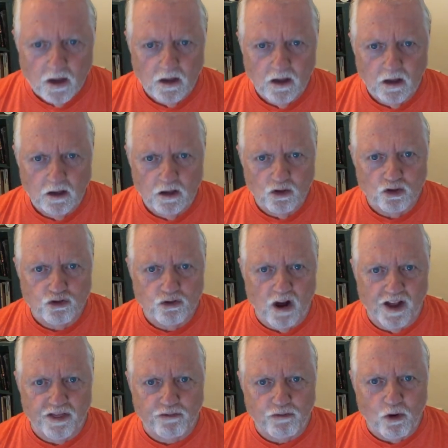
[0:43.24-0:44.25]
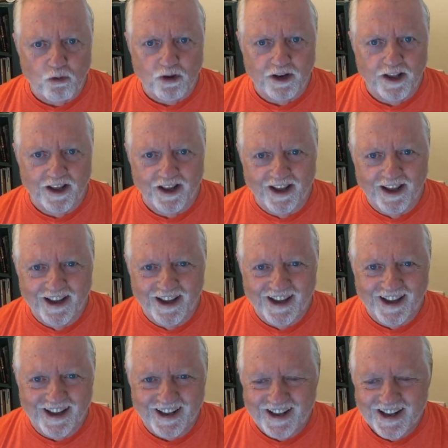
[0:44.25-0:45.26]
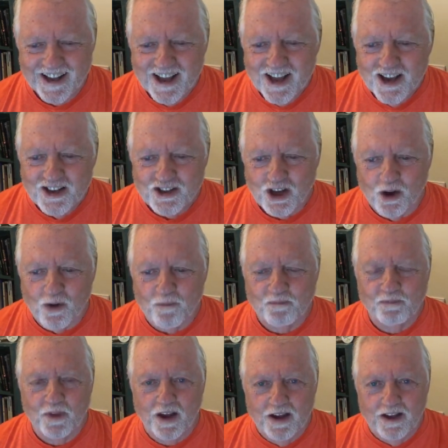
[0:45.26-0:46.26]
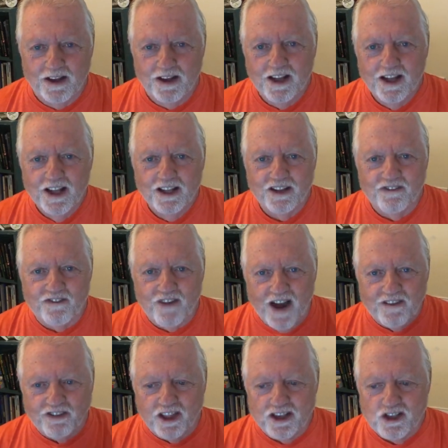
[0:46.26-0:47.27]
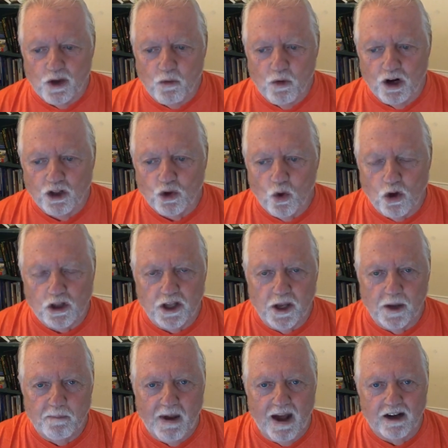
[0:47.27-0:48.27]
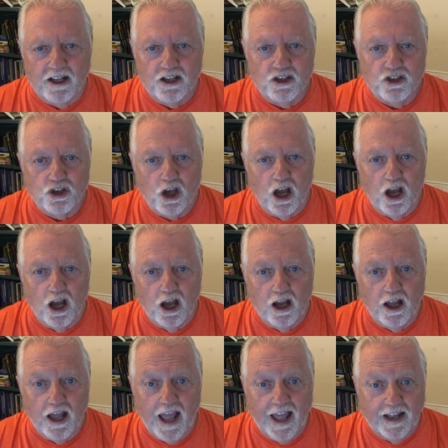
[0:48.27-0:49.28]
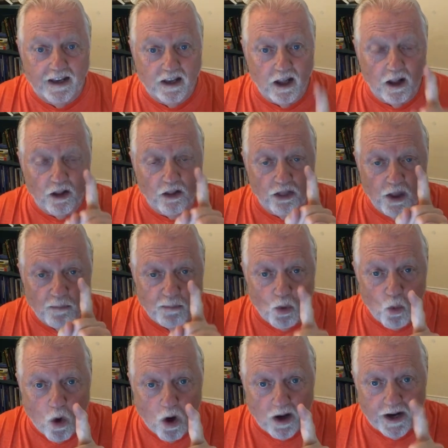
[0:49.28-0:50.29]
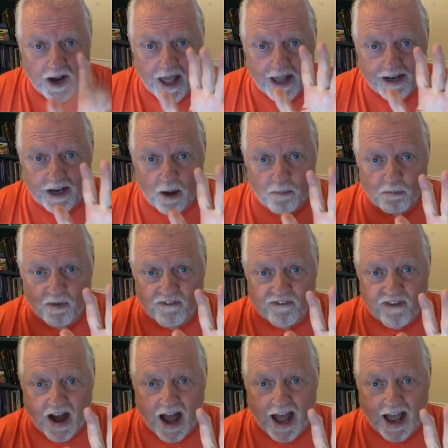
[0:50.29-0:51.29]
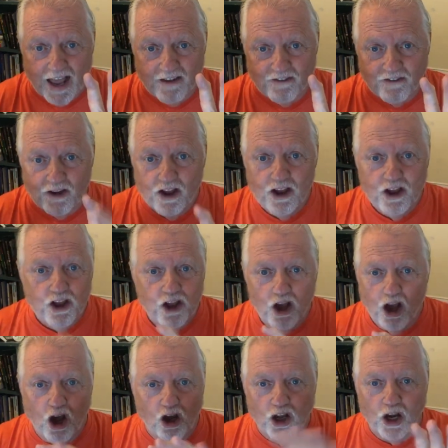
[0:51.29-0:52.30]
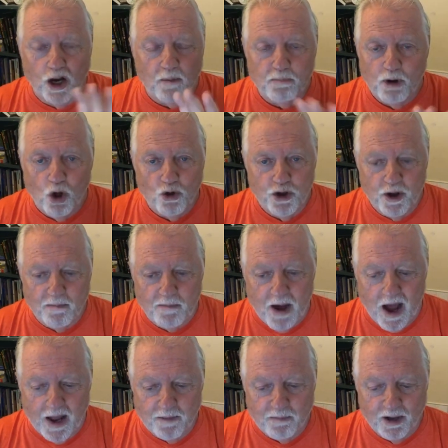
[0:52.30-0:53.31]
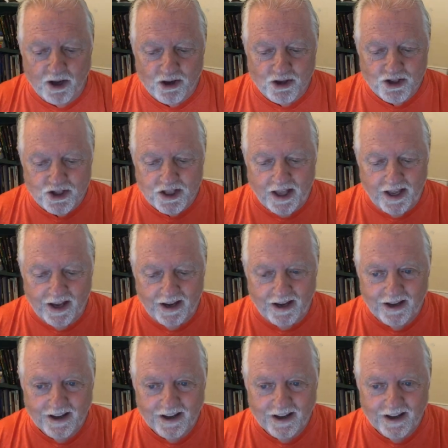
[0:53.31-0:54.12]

A little dry throat in here. So the 5 things I want to talk to you about is, and number 1 and number 5 are going to blow your mind because they're